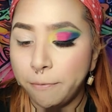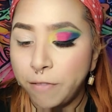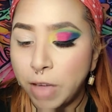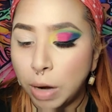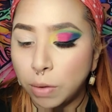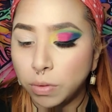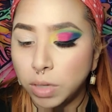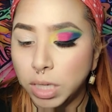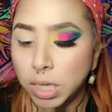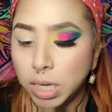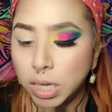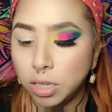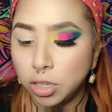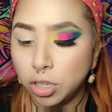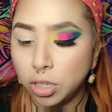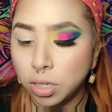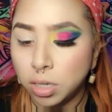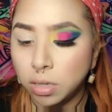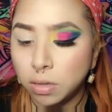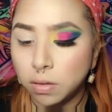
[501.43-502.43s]

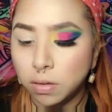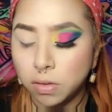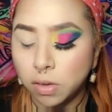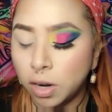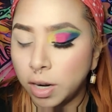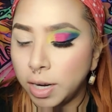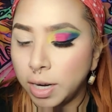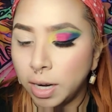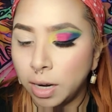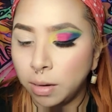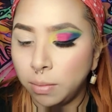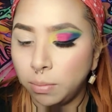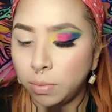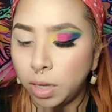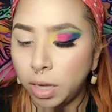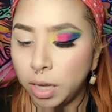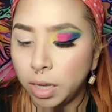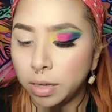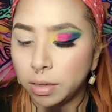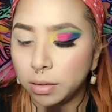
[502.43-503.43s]
foundation sorry i'm
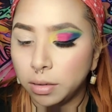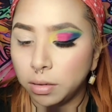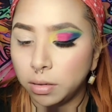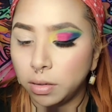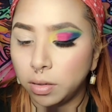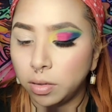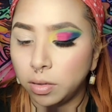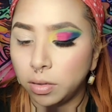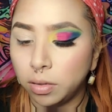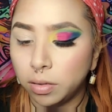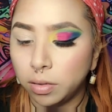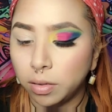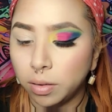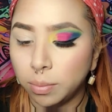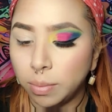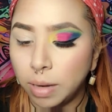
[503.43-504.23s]
like oof,